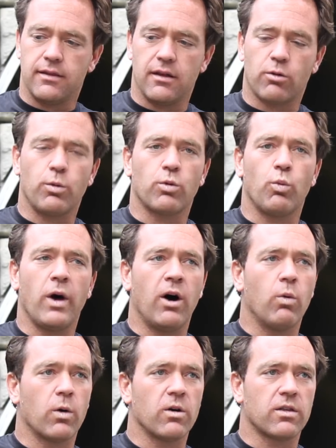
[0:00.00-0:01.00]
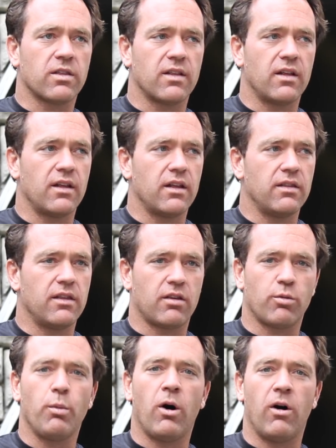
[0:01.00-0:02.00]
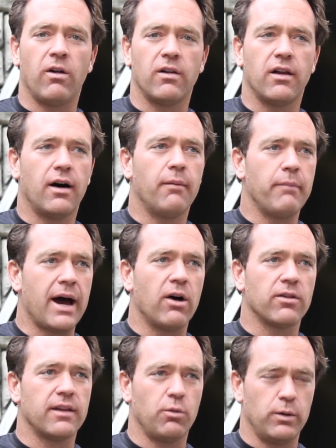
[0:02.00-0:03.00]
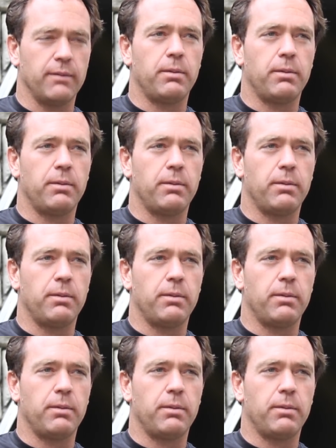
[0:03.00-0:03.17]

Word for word: this was well worth the small amount that we